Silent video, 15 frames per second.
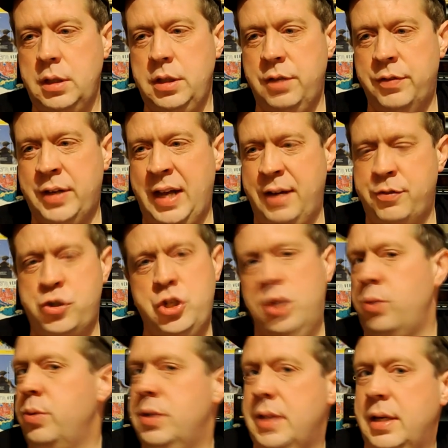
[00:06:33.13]
You've kind of
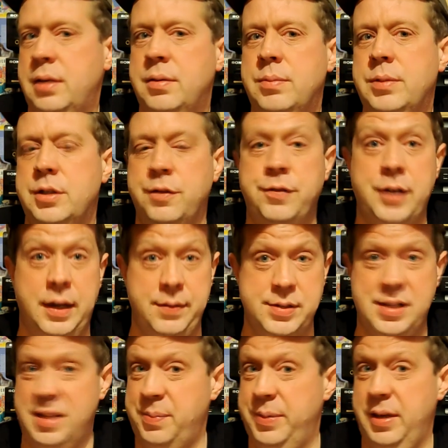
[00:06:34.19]
tuned in with the
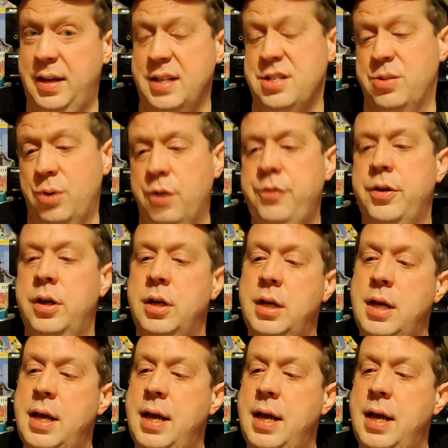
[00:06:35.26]
flavours that the beer has to offer.